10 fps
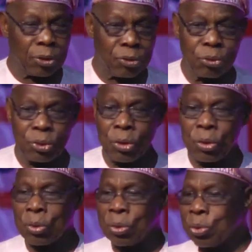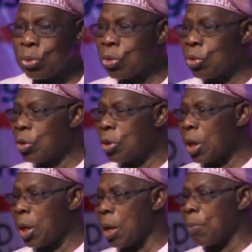Trudeau,
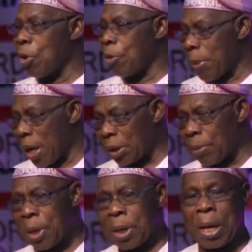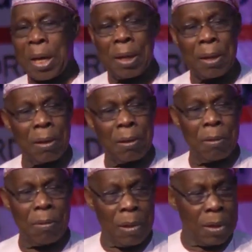uh, Bob McNamara.
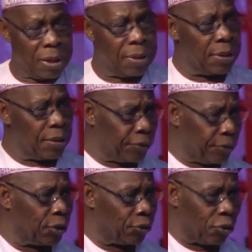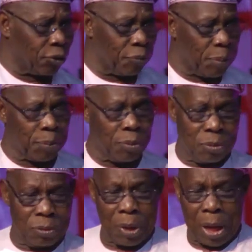Uh, this, this is the sort of people
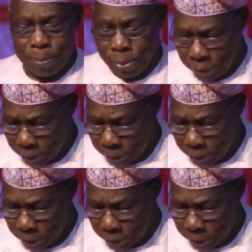I brought.